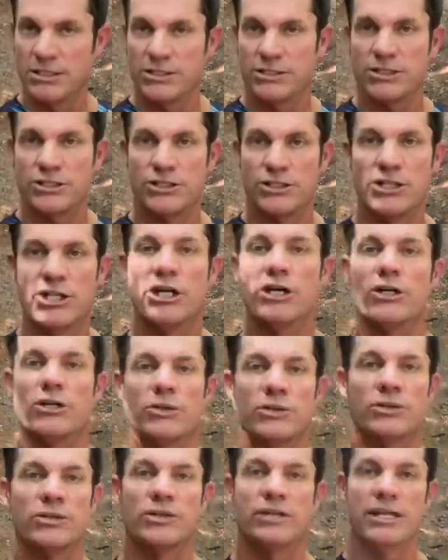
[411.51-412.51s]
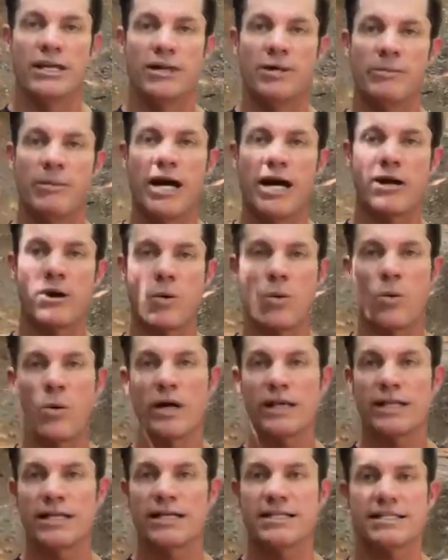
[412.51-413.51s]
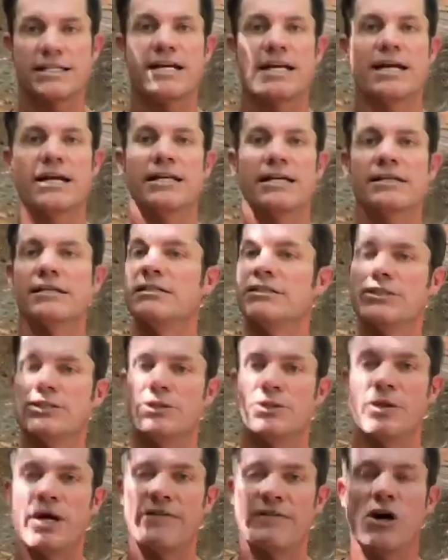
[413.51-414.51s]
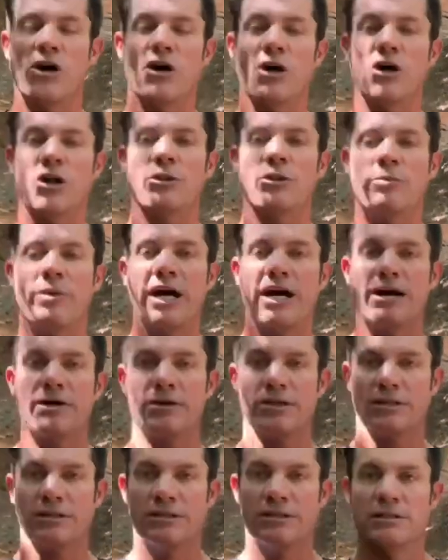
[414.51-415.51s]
just know that no matter what they say, you have all the power,